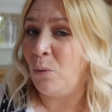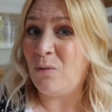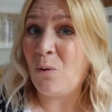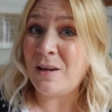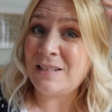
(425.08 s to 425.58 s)

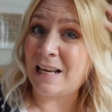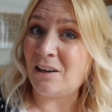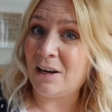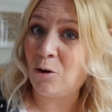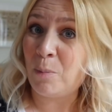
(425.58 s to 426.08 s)
We've always had
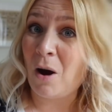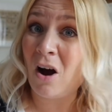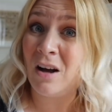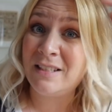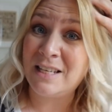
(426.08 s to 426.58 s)
like little
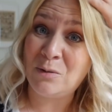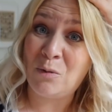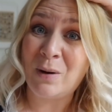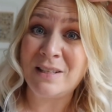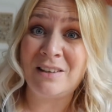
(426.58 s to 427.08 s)
parties.
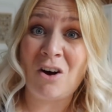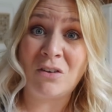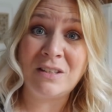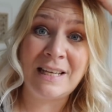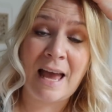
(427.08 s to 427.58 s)
We've always
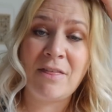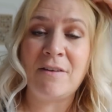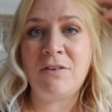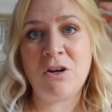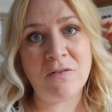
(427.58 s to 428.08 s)
got
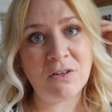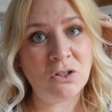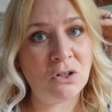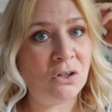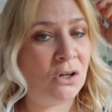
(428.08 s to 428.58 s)
together for
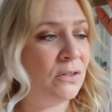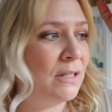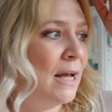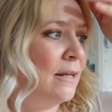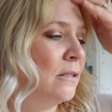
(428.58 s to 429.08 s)
Eurovision Song
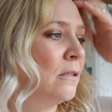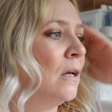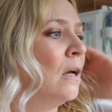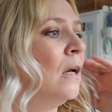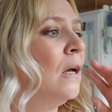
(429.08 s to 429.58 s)

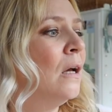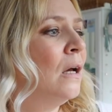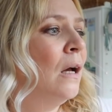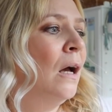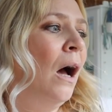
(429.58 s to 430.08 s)
Contest.
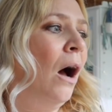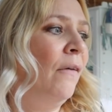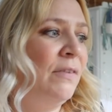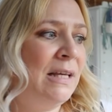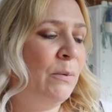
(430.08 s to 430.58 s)

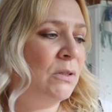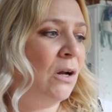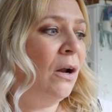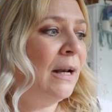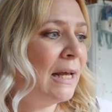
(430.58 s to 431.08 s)
Obviously it
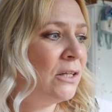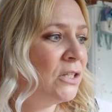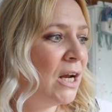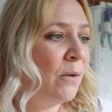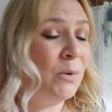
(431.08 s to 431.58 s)
wasn't on
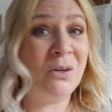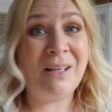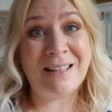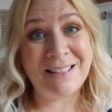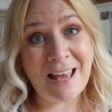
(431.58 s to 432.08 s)
last year and we
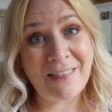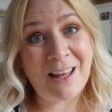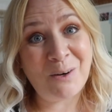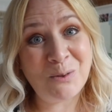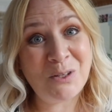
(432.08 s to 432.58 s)
couldn't get together.
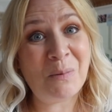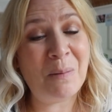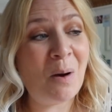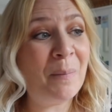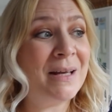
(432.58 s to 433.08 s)
And also
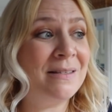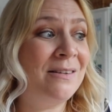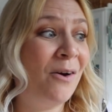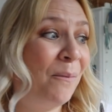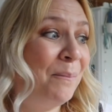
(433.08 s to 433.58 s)
my mum has
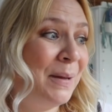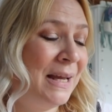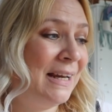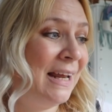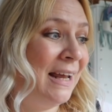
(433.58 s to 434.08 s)
not
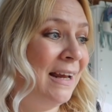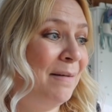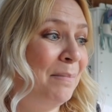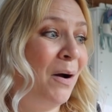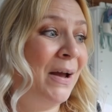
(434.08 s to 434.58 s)
been
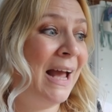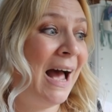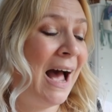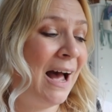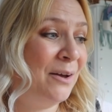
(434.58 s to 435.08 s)
in my
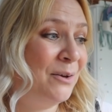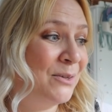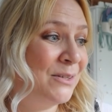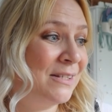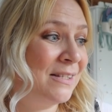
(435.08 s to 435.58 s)

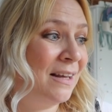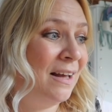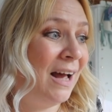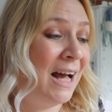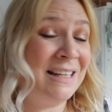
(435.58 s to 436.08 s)
house.
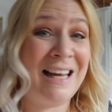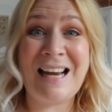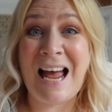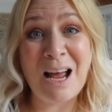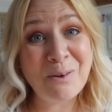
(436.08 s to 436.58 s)
Hadn't
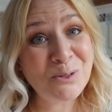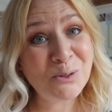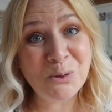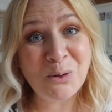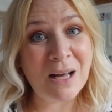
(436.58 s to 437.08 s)
had a house
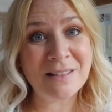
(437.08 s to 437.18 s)
tour.